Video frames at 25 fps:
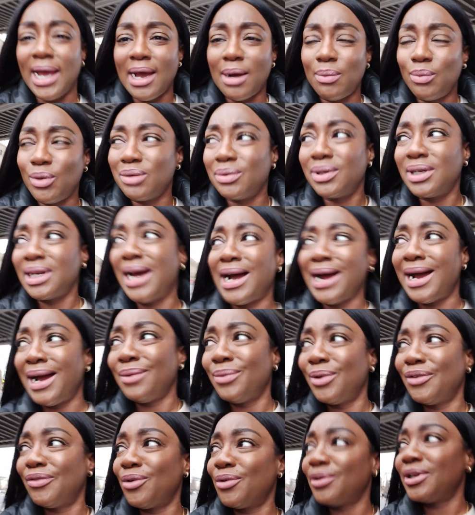and we were like,
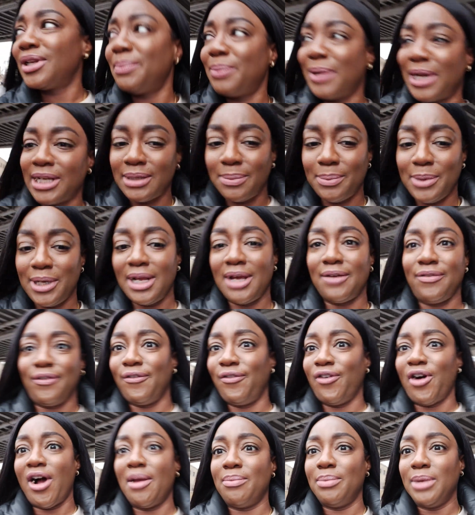we've already bloody been here for
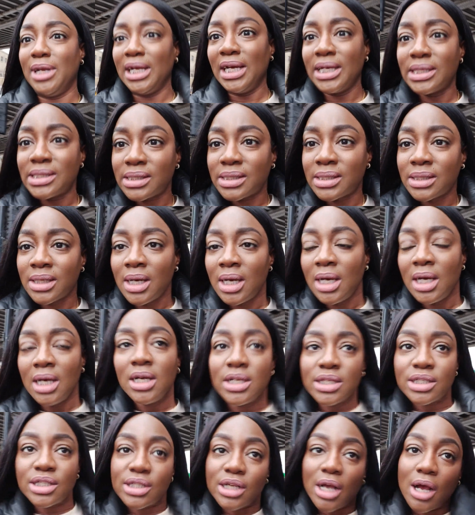5 minutes,
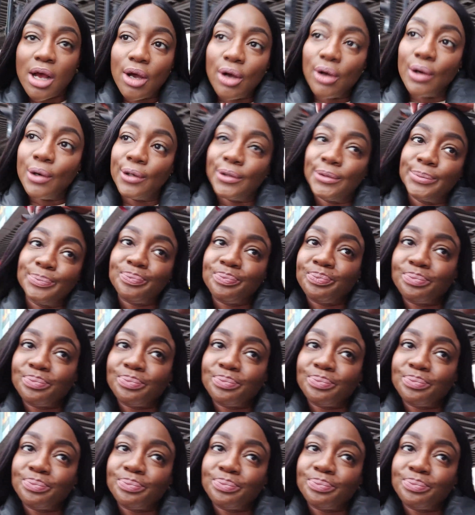so